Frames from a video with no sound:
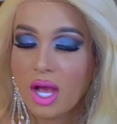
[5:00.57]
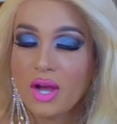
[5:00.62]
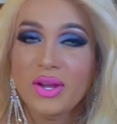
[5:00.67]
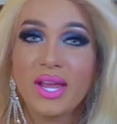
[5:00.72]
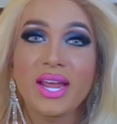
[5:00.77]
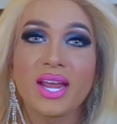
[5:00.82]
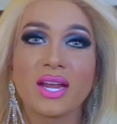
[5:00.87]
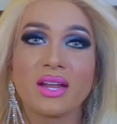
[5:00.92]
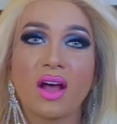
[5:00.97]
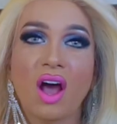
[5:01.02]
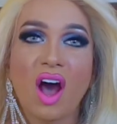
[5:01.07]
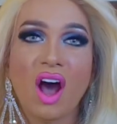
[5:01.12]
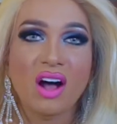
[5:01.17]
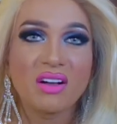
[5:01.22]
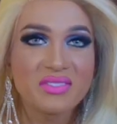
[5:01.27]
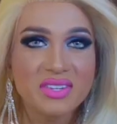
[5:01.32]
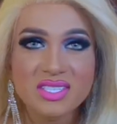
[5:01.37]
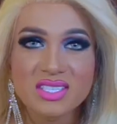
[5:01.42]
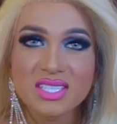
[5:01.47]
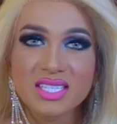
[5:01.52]
Okay,
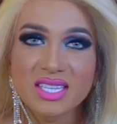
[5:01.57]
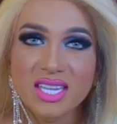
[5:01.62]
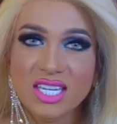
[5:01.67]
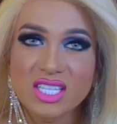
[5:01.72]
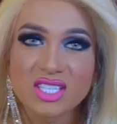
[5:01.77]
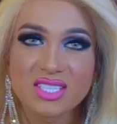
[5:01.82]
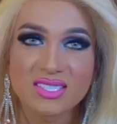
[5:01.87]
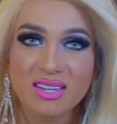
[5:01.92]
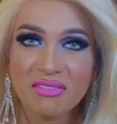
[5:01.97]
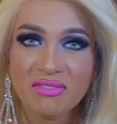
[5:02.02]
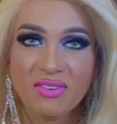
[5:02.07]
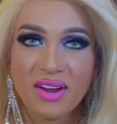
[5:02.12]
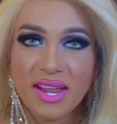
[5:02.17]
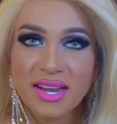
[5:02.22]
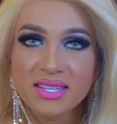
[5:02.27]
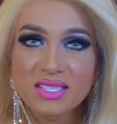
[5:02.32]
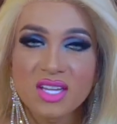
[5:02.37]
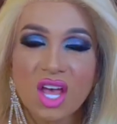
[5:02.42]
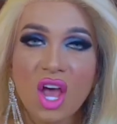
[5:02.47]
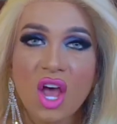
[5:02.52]
obviously that's
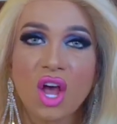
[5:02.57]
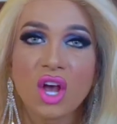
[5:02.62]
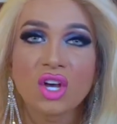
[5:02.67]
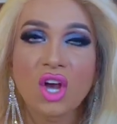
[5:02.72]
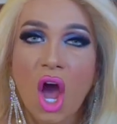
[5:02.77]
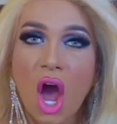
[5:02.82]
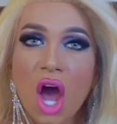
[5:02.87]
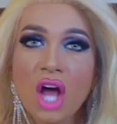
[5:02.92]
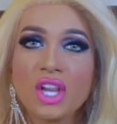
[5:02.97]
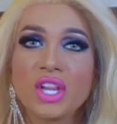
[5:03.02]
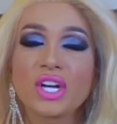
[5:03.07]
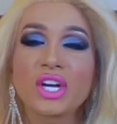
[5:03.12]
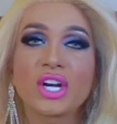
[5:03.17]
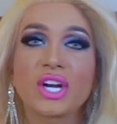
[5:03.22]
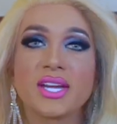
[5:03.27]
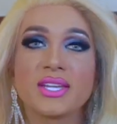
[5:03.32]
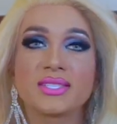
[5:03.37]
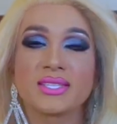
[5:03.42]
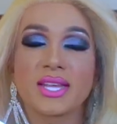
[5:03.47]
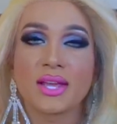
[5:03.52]
different.
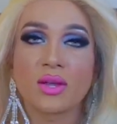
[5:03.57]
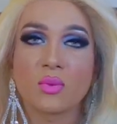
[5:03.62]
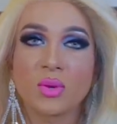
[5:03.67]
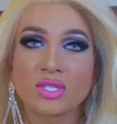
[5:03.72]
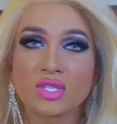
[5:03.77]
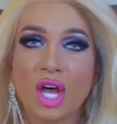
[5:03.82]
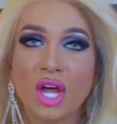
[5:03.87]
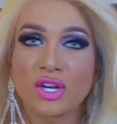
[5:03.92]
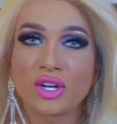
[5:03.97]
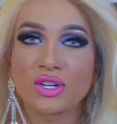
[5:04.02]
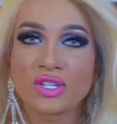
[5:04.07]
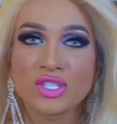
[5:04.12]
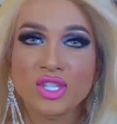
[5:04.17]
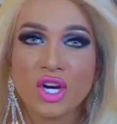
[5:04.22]
Collar is like what's on your